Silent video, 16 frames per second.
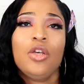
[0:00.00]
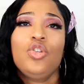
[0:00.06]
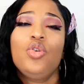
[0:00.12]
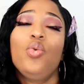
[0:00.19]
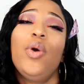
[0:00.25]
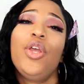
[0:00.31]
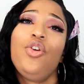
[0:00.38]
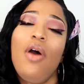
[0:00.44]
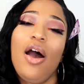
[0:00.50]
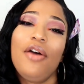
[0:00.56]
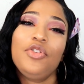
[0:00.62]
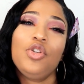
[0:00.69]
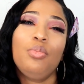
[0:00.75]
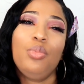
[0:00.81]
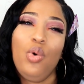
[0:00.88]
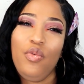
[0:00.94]
So when you have
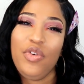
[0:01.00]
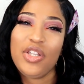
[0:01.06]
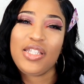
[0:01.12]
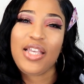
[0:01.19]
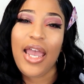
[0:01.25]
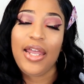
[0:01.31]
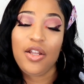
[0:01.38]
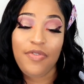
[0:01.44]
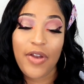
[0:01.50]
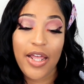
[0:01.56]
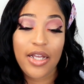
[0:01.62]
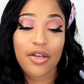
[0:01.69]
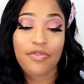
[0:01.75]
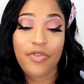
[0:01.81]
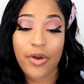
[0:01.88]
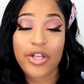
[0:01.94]
to move, it's kind of
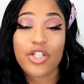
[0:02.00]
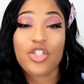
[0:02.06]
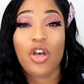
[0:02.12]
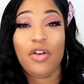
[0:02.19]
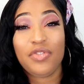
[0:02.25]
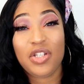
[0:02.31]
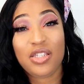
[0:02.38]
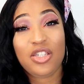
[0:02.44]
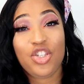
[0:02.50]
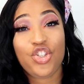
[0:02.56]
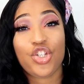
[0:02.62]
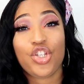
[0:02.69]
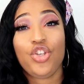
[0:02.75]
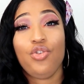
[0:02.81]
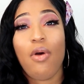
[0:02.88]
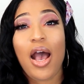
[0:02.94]
like a very tough
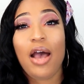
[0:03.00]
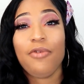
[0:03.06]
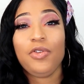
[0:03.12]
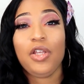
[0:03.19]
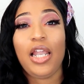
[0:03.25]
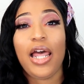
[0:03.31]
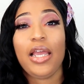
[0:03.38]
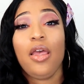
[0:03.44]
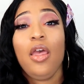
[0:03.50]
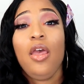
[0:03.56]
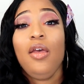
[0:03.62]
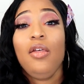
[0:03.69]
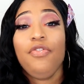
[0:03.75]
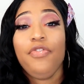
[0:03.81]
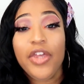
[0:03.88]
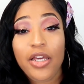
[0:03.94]
decision. You have to like
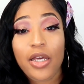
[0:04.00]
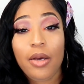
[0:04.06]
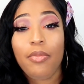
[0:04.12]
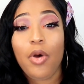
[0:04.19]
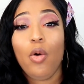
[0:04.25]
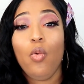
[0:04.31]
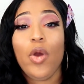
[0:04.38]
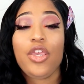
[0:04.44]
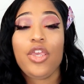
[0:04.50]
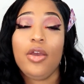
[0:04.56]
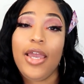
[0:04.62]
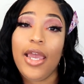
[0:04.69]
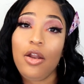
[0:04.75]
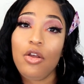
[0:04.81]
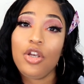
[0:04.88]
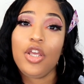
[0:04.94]
think about when you
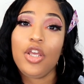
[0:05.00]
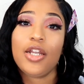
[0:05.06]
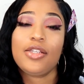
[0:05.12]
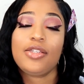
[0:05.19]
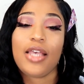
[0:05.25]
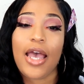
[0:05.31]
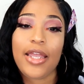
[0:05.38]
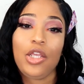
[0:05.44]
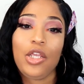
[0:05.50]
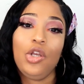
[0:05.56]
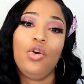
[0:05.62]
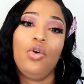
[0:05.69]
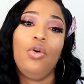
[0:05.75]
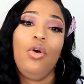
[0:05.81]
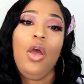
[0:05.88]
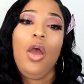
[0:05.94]
get on the other side, you
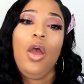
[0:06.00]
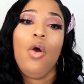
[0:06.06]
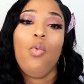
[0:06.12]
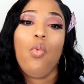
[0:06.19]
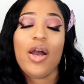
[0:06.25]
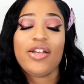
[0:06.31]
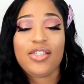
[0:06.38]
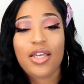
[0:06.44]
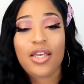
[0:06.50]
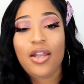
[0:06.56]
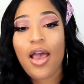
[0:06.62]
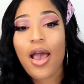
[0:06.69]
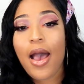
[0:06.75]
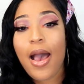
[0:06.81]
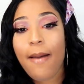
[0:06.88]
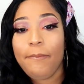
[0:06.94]
know, what's
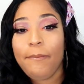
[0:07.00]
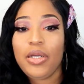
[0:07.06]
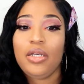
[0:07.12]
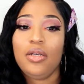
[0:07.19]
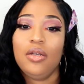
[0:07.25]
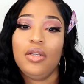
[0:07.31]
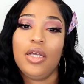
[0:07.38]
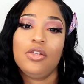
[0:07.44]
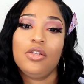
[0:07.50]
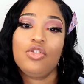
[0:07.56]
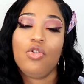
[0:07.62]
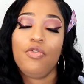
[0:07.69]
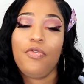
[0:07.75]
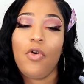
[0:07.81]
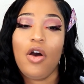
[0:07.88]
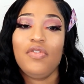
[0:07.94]
gonna happen and
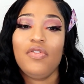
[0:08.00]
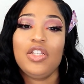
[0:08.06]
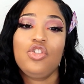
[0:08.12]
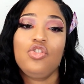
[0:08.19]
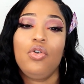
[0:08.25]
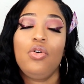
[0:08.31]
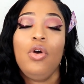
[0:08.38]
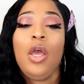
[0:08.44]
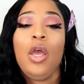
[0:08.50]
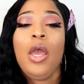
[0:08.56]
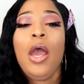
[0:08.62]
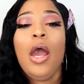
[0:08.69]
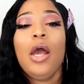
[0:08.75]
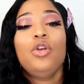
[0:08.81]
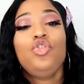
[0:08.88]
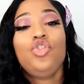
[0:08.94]
so forth. And so
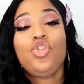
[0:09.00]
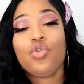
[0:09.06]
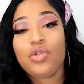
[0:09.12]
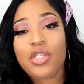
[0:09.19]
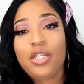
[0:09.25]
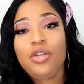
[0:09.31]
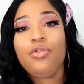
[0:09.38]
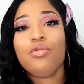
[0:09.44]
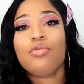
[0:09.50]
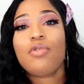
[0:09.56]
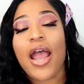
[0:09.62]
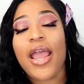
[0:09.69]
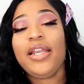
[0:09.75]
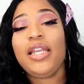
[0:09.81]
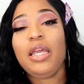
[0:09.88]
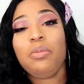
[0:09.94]
choosing the
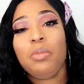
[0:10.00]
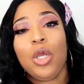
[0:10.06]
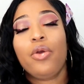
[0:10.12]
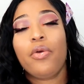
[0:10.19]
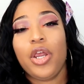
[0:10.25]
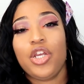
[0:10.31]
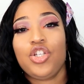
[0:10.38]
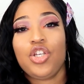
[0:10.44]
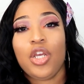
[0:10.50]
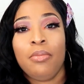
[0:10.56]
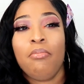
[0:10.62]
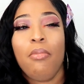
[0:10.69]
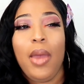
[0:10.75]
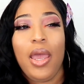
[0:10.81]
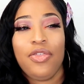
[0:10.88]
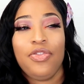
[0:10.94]
right
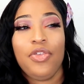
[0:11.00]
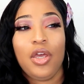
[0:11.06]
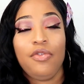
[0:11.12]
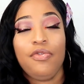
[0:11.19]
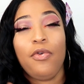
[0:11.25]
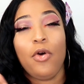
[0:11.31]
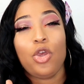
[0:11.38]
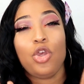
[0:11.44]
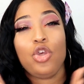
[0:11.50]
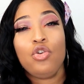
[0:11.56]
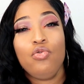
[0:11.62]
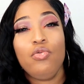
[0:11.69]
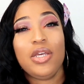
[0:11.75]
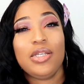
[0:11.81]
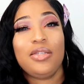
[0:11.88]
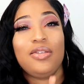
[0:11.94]
immigration method for
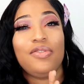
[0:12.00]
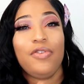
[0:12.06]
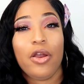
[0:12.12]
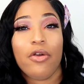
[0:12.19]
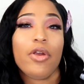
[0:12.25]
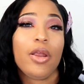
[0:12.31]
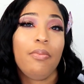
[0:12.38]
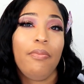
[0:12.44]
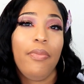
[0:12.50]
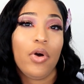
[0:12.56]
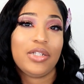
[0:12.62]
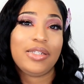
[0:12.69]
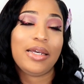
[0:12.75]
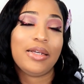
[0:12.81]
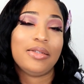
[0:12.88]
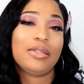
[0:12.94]
you is very
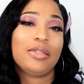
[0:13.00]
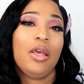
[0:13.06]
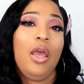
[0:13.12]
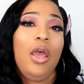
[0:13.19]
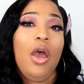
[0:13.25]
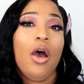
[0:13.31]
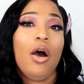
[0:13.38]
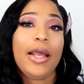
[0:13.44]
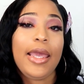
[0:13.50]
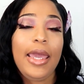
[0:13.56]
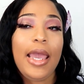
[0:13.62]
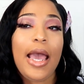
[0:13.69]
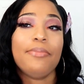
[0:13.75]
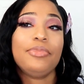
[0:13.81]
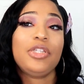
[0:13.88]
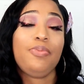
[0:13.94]
important.
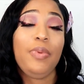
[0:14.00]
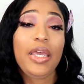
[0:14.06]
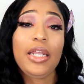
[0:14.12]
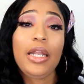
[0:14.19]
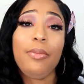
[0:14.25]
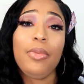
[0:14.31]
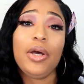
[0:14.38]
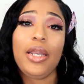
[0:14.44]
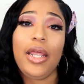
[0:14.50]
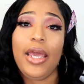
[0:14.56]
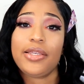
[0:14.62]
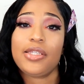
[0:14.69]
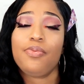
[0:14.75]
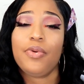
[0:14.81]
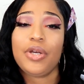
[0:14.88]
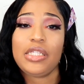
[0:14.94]
Okay, I'm speaking about
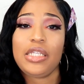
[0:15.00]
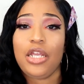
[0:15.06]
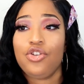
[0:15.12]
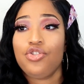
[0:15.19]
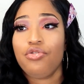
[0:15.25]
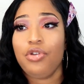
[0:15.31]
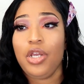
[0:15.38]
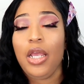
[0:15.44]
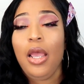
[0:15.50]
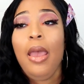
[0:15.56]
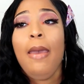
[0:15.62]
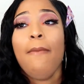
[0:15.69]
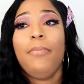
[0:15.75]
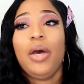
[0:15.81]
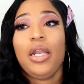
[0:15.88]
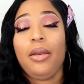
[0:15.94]
express entry,
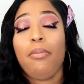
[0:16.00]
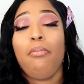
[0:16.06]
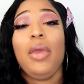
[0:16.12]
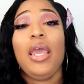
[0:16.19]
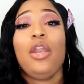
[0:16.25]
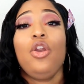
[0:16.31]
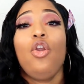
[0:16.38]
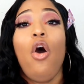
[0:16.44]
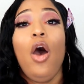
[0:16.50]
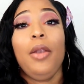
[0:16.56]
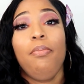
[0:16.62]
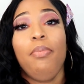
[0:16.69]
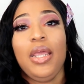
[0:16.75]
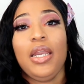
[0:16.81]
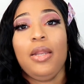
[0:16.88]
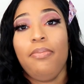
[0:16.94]
but it may
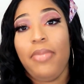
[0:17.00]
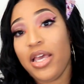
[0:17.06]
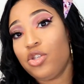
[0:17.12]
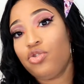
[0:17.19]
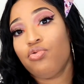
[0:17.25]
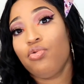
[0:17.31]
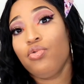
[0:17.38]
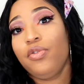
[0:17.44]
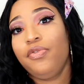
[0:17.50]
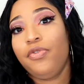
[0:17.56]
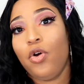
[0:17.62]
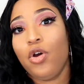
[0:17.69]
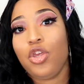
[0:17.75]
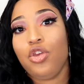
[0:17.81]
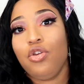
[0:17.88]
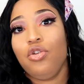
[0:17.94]
not be the best route
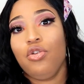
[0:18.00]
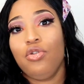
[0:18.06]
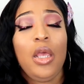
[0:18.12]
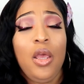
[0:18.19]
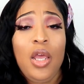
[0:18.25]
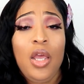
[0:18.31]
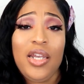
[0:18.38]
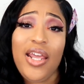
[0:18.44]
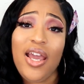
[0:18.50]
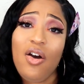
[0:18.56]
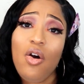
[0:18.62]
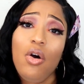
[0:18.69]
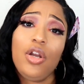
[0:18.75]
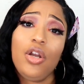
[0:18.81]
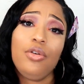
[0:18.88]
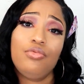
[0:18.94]
for you. There
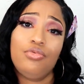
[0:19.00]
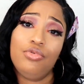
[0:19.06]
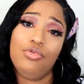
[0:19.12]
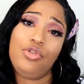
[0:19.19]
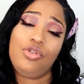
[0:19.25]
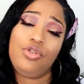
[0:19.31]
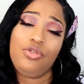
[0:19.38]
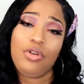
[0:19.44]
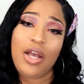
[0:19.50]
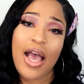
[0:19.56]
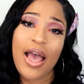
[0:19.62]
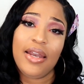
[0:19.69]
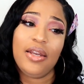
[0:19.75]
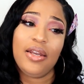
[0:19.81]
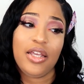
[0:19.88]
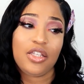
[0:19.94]
are other routes to
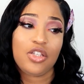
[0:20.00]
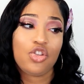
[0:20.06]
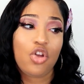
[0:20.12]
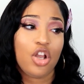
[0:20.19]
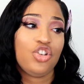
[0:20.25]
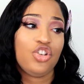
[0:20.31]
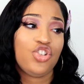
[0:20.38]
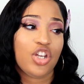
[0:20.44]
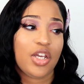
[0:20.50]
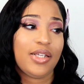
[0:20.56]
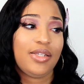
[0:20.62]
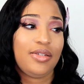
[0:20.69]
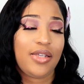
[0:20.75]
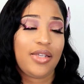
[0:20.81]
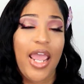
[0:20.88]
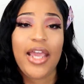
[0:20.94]
Canada. It's not
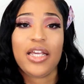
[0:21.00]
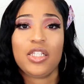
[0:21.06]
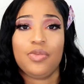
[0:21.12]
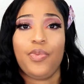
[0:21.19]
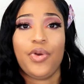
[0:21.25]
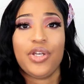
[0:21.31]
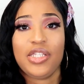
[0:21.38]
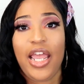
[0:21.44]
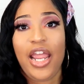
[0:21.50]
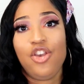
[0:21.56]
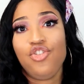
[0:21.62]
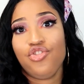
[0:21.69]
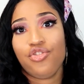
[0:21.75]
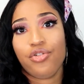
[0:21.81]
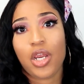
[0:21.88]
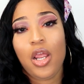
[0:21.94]
just express
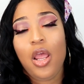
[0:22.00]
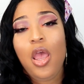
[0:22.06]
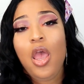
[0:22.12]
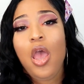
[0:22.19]
entry.